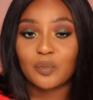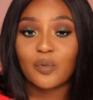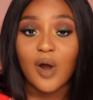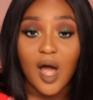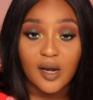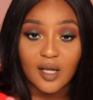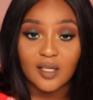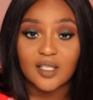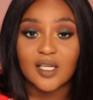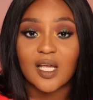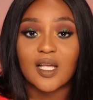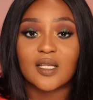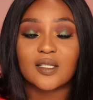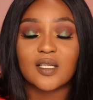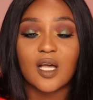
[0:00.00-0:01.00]
product
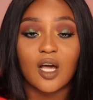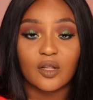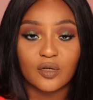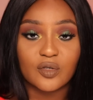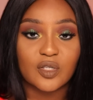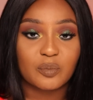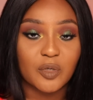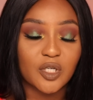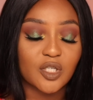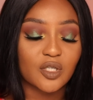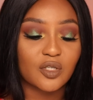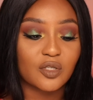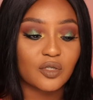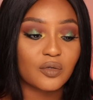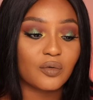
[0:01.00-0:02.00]
as other
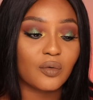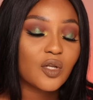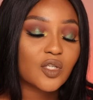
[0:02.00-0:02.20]
sponges do.